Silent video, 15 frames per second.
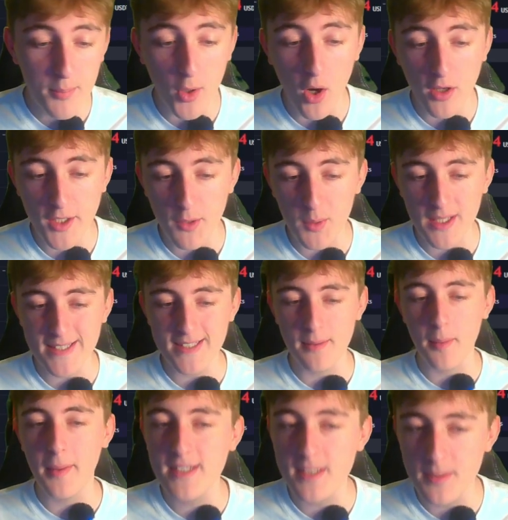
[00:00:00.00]
But we can see
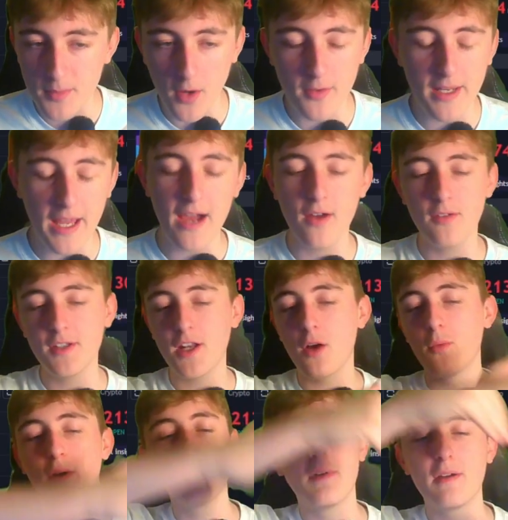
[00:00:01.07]
our momentum go down.
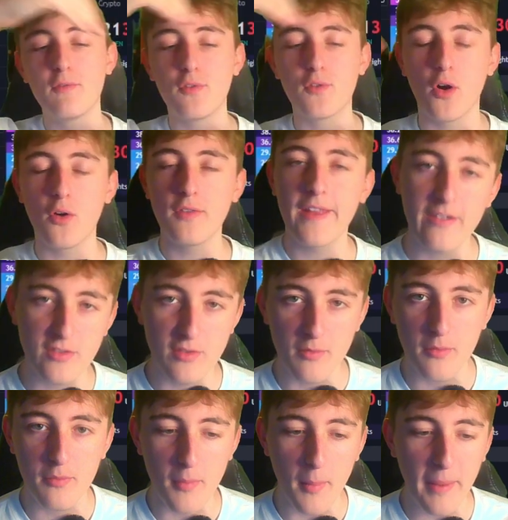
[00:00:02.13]
We've got a
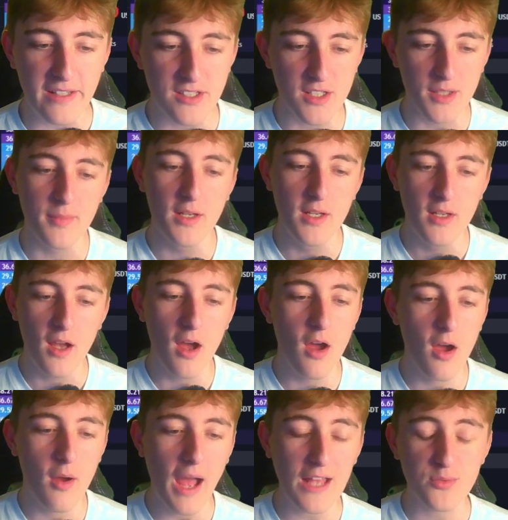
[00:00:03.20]
negative momentum
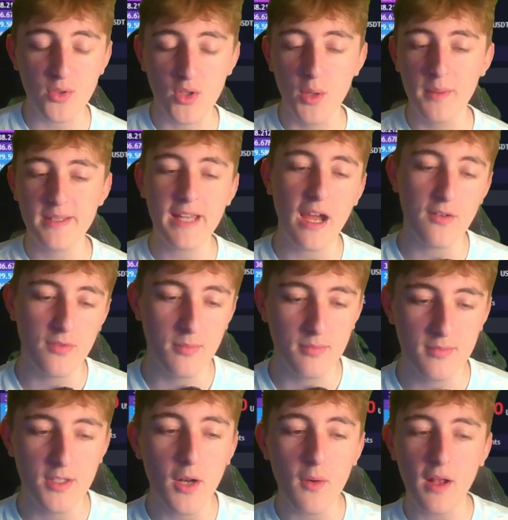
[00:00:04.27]
as we're coming down
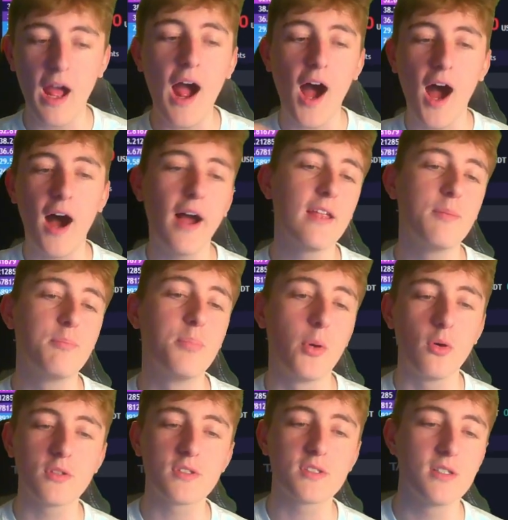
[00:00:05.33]
from a high
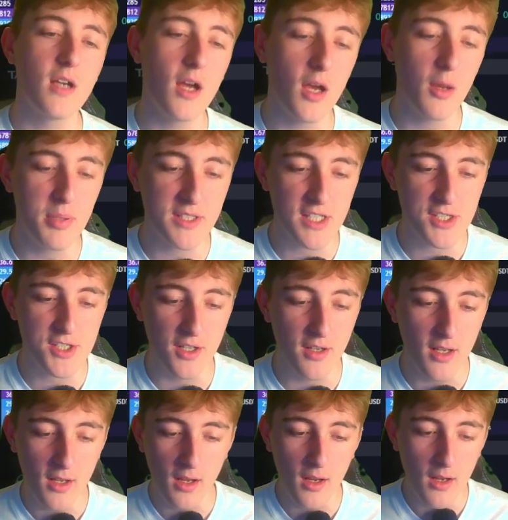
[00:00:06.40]
bought
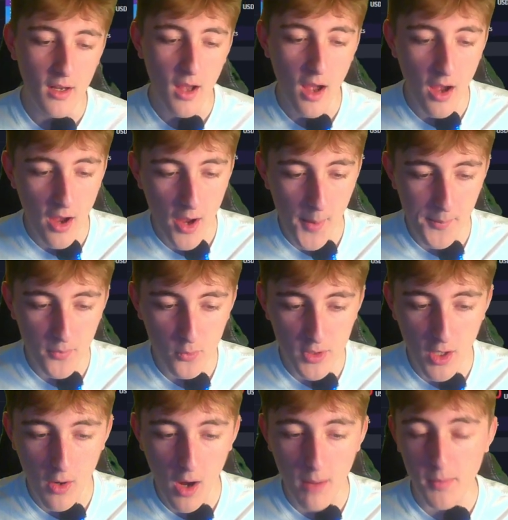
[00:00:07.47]
position.
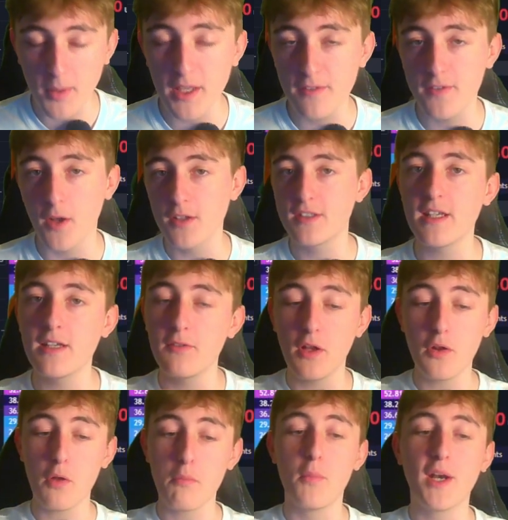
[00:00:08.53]
Our money flows,
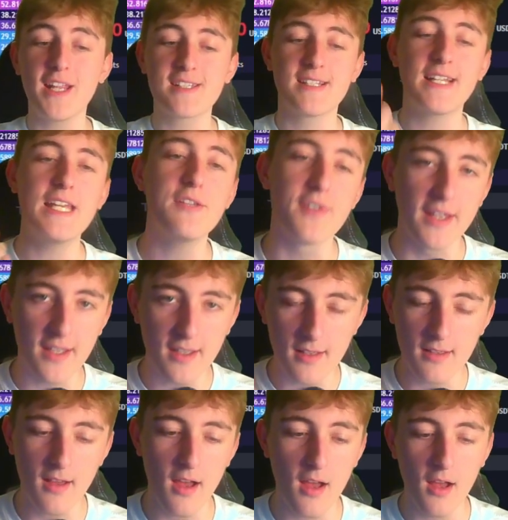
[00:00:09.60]
money is leaving.
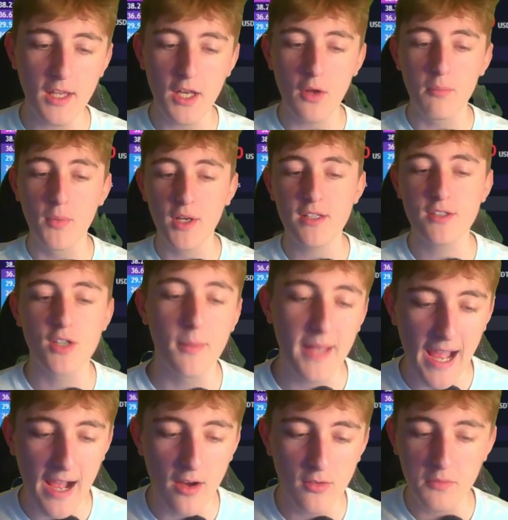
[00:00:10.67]
Money is
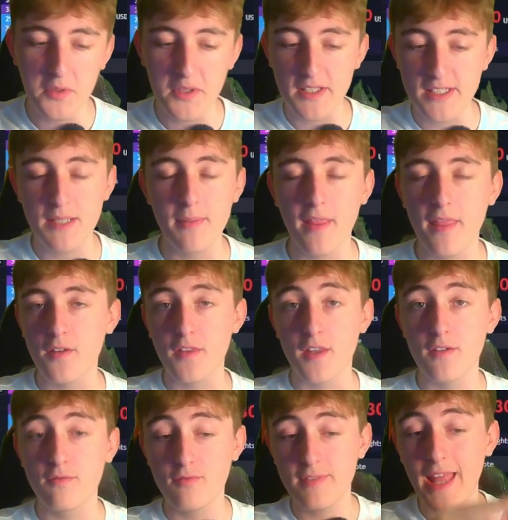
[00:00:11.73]
coming out. We can see by
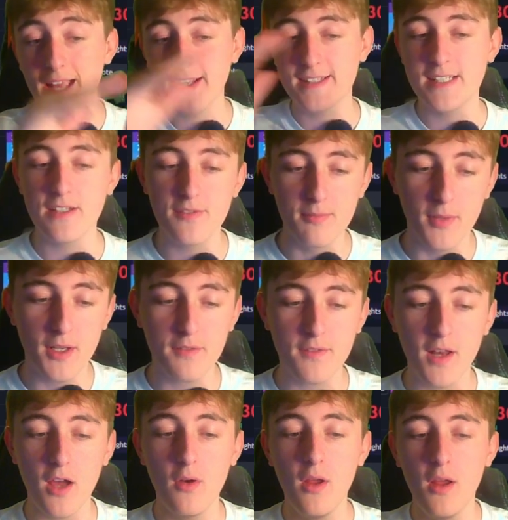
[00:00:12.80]
the negative money
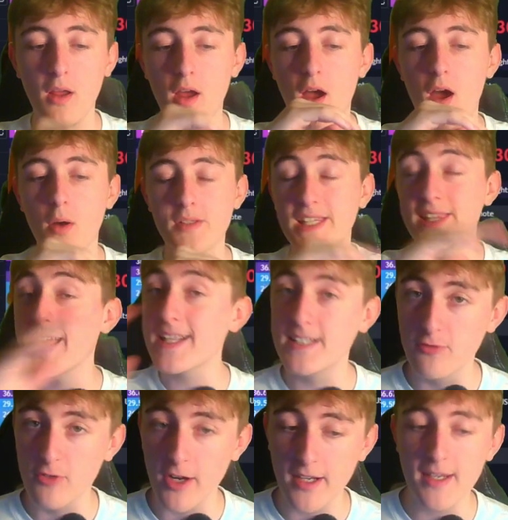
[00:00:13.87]
flow which is a
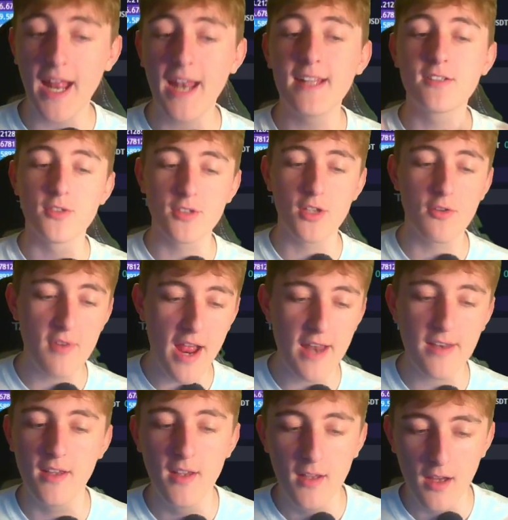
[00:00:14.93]
negative gradient, and is also
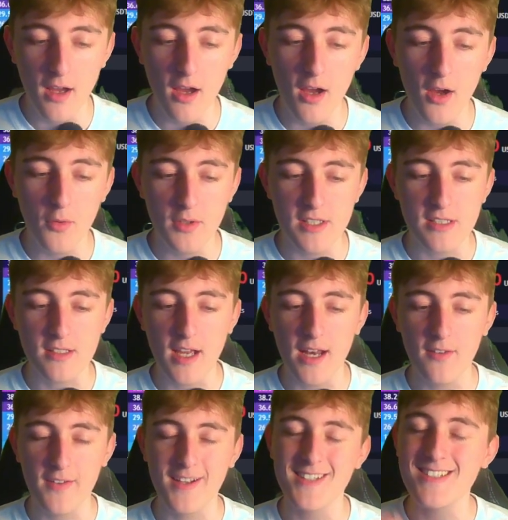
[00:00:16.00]
red, which is
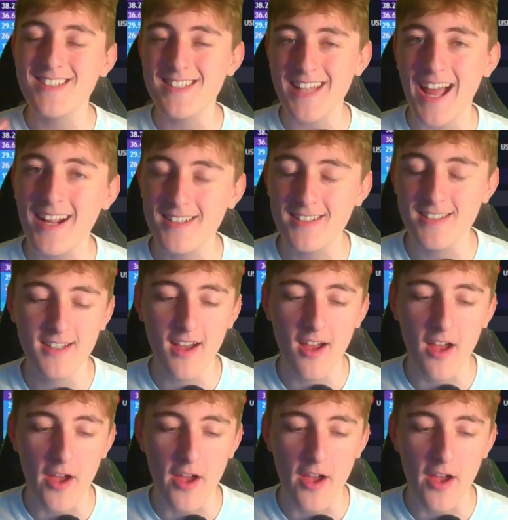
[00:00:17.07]
kind of like a stacked,